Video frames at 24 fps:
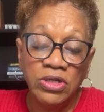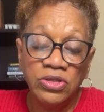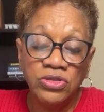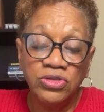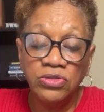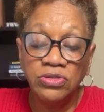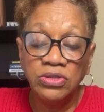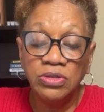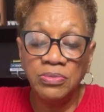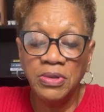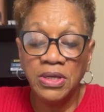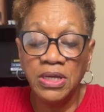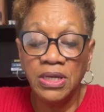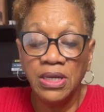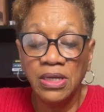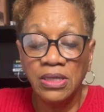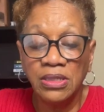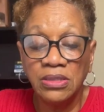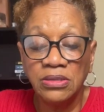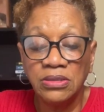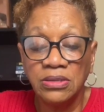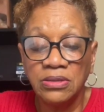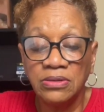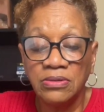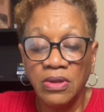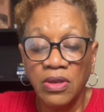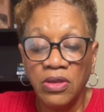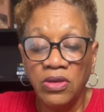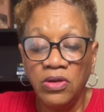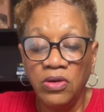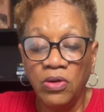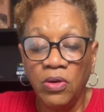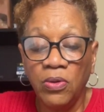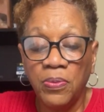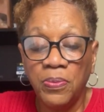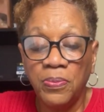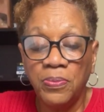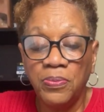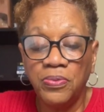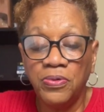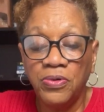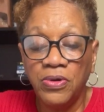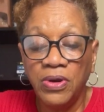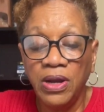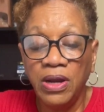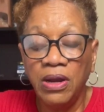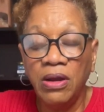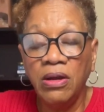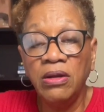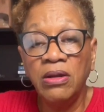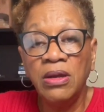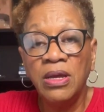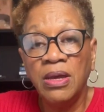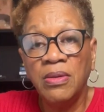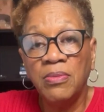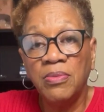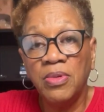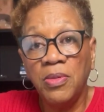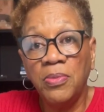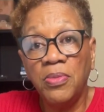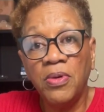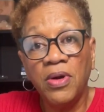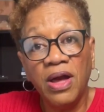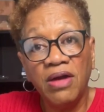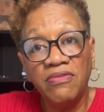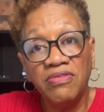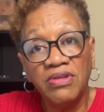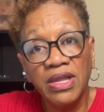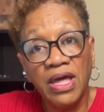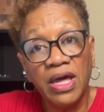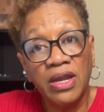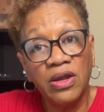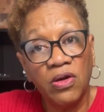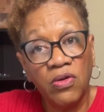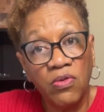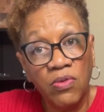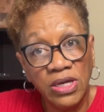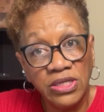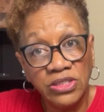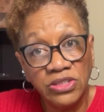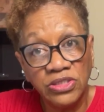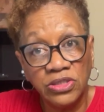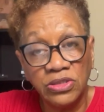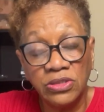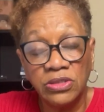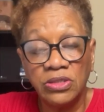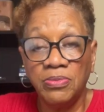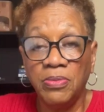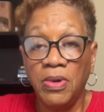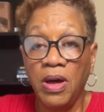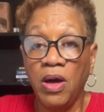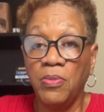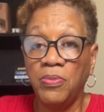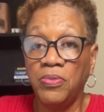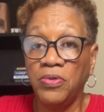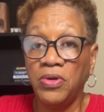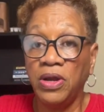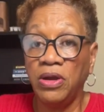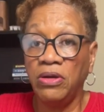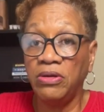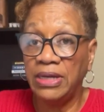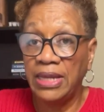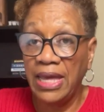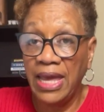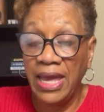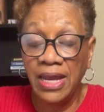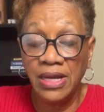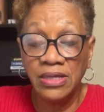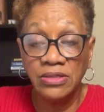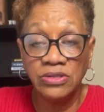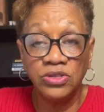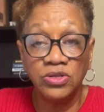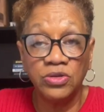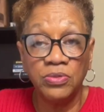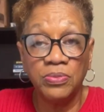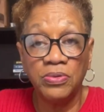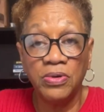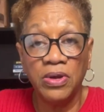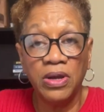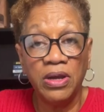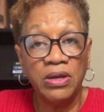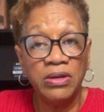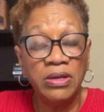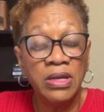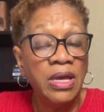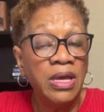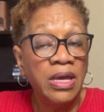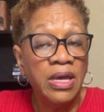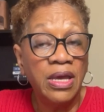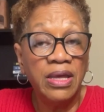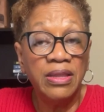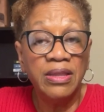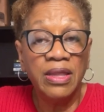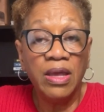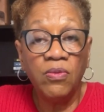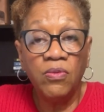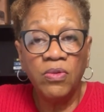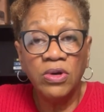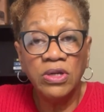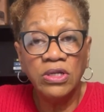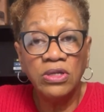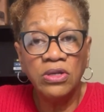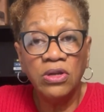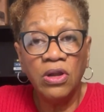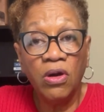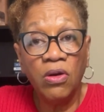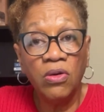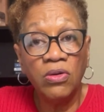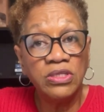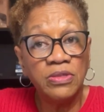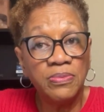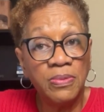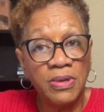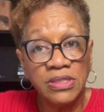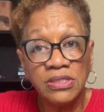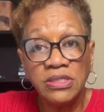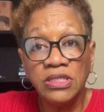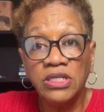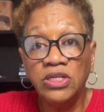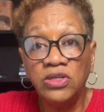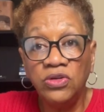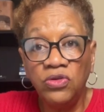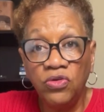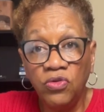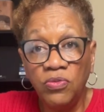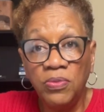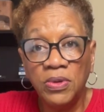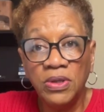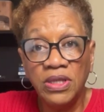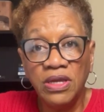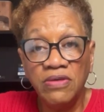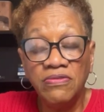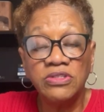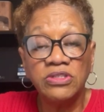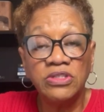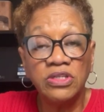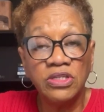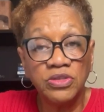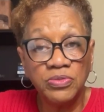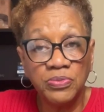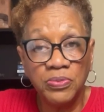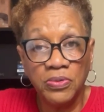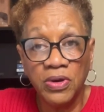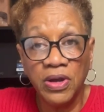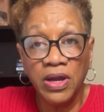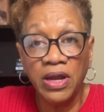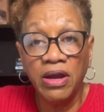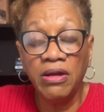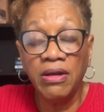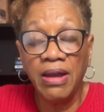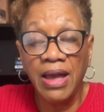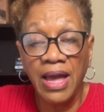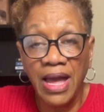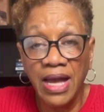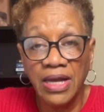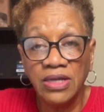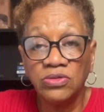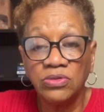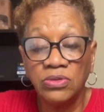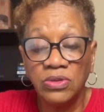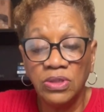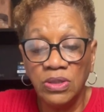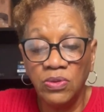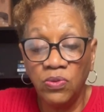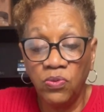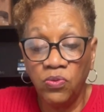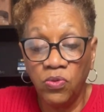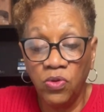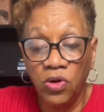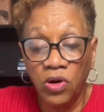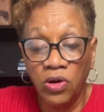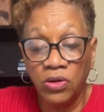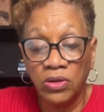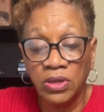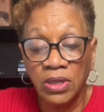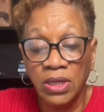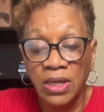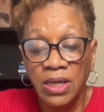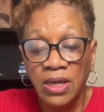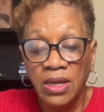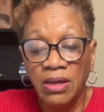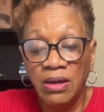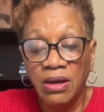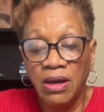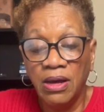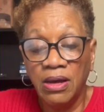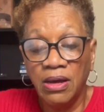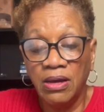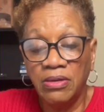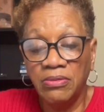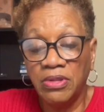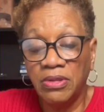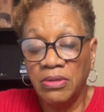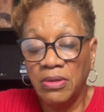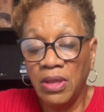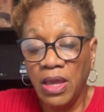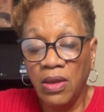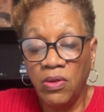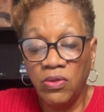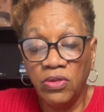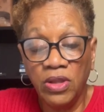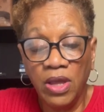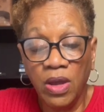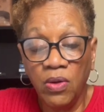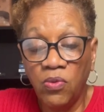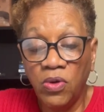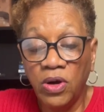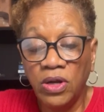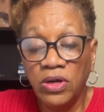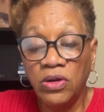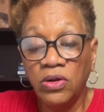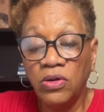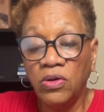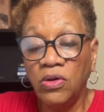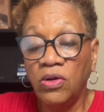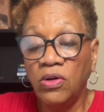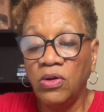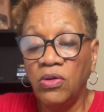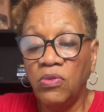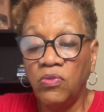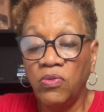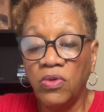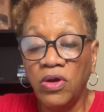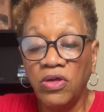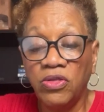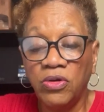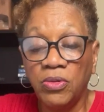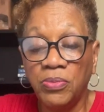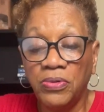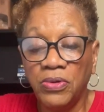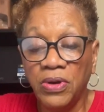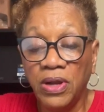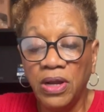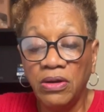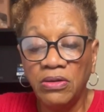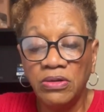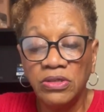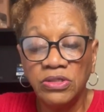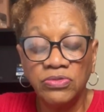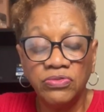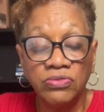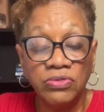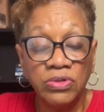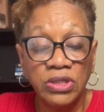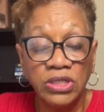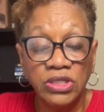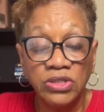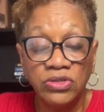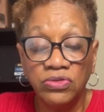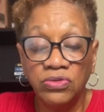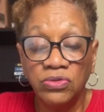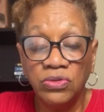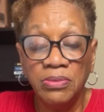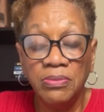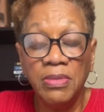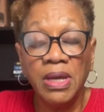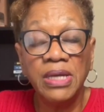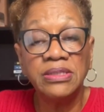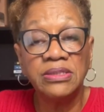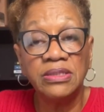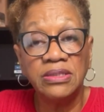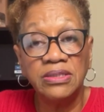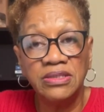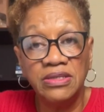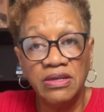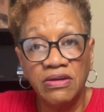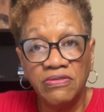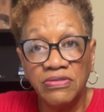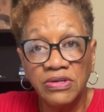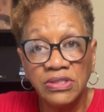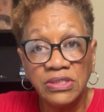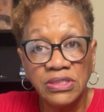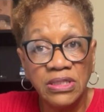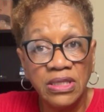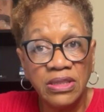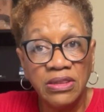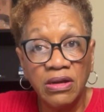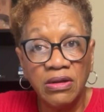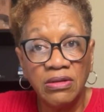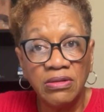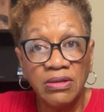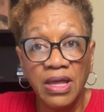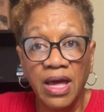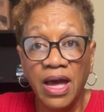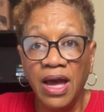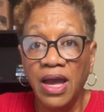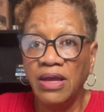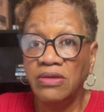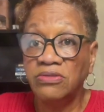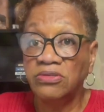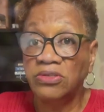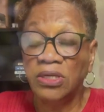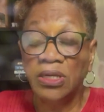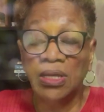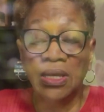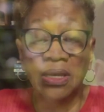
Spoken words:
to choose it because, prayer, people have a lot of questions about prayer and answer prayer, and they want to know, especially new believers, does prayer actually work? They wonder whether prayer is really truly makes a difference in their lives